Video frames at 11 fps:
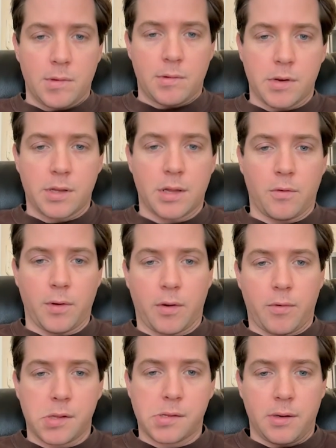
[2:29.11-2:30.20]
So I'll just say quick
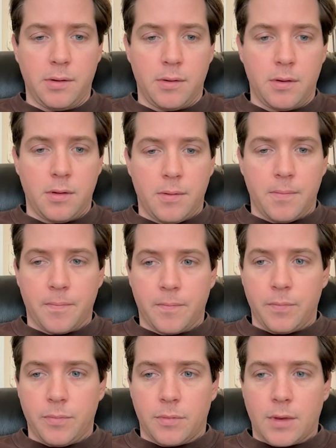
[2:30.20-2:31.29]
question.
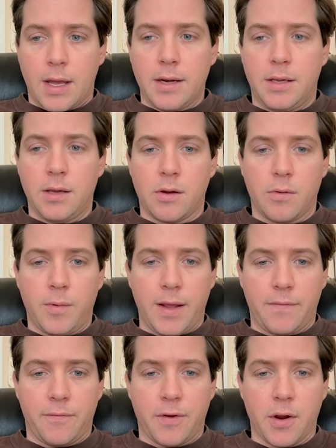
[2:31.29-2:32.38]
And here we
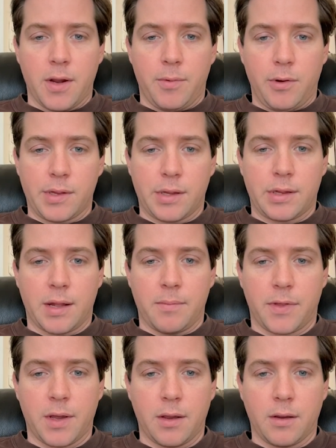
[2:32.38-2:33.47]
have the variables, the same
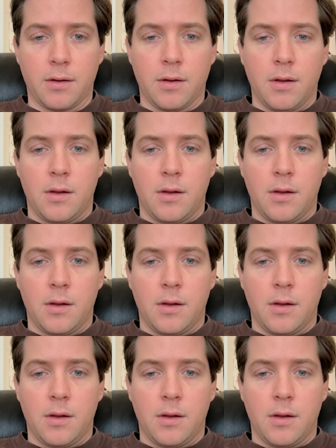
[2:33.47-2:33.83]
thing.